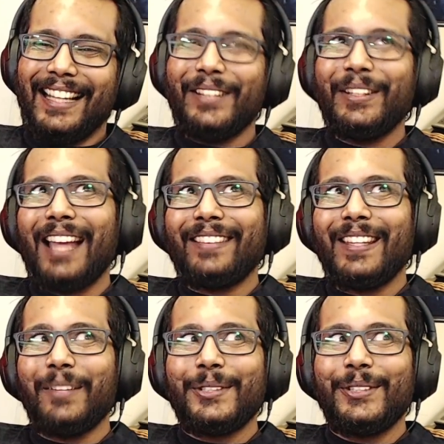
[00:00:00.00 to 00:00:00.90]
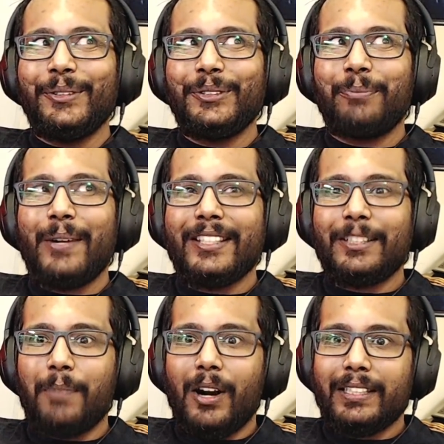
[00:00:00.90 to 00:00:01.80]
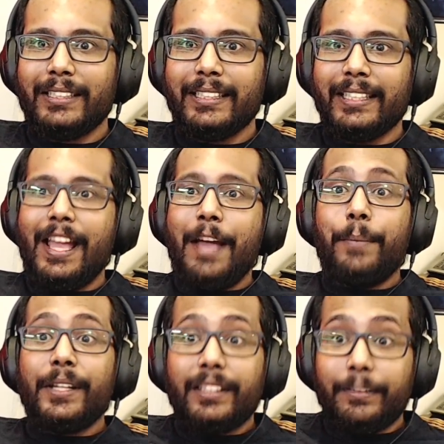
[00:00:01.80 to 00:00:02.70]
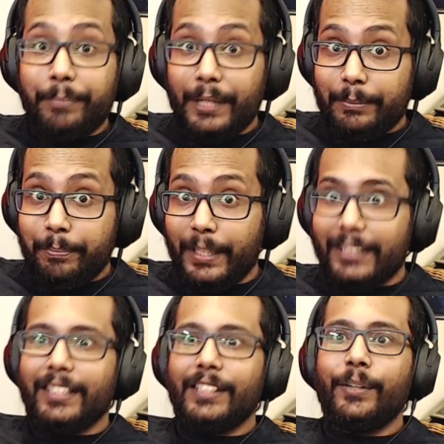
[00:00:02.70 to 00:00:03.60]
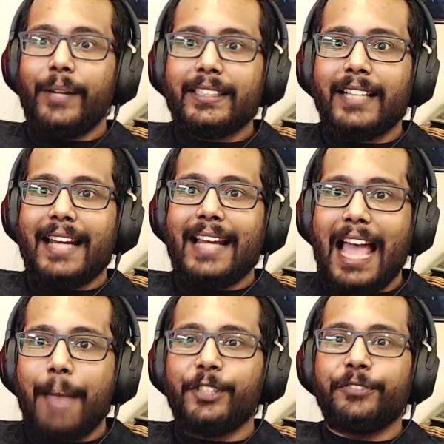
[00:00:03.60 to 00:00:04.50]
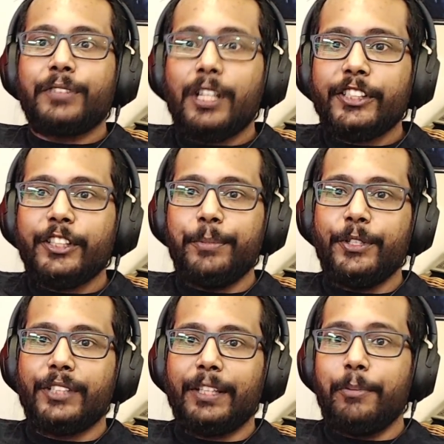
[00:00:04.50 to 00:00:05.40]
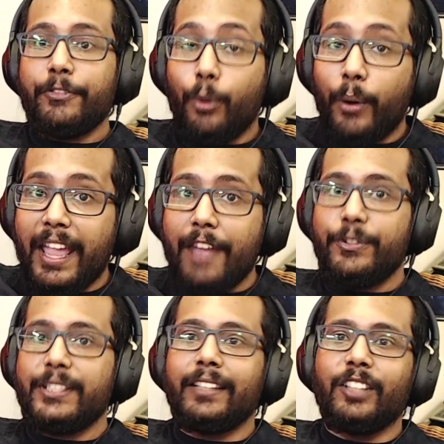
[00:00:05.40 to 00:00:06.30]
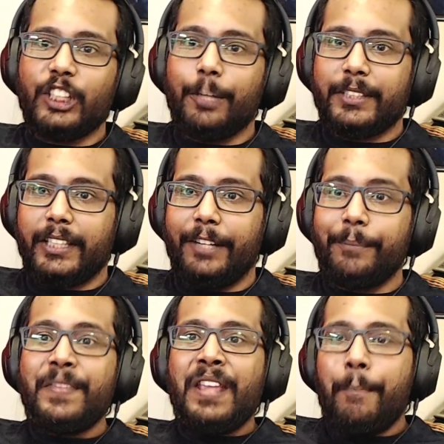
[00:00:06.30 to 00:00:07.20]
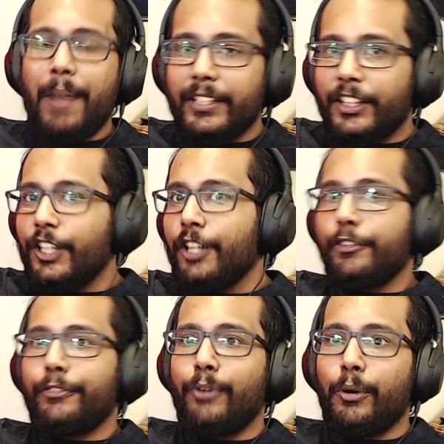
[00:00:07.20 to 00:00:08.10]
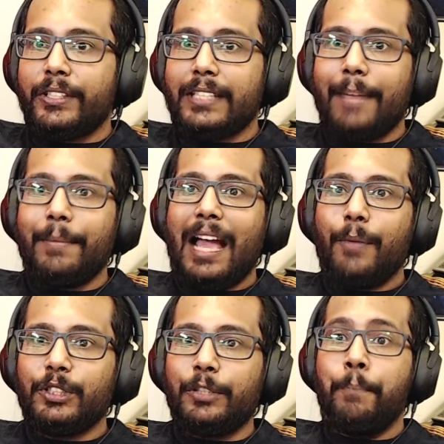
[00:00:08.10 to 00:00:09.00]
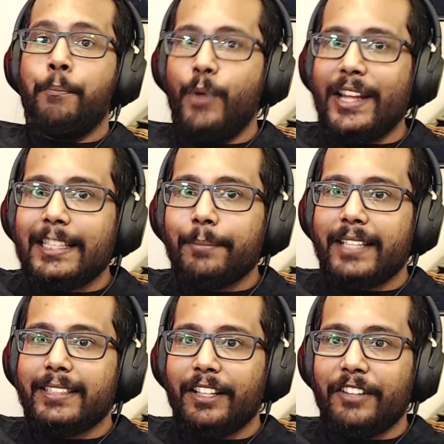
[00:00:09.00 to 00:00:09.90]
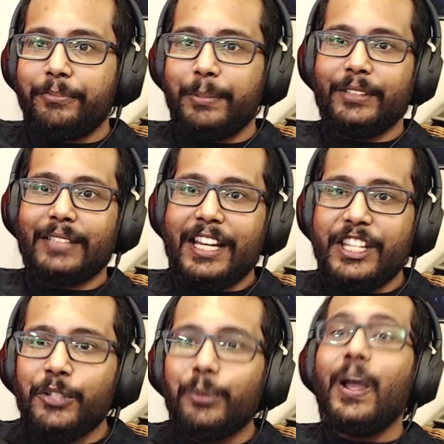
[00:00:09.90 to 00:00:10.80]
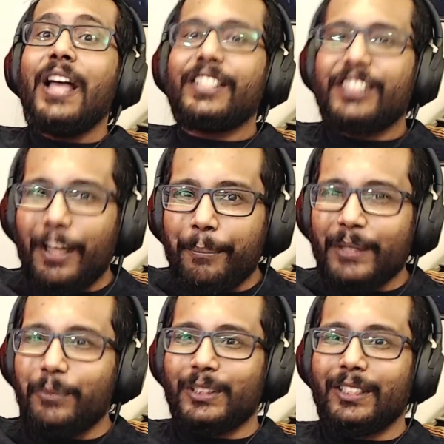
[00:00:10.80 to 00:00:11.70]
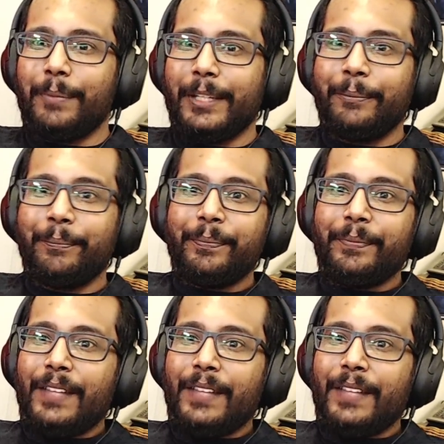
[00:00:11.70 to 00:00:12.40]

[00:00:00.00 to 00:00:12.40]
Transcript: and I think it was used pretty smartly, but but but the director had a habit of cutting the music before every single jump scare. By the third or fourth time, I was bracing myself because I knew something was coming.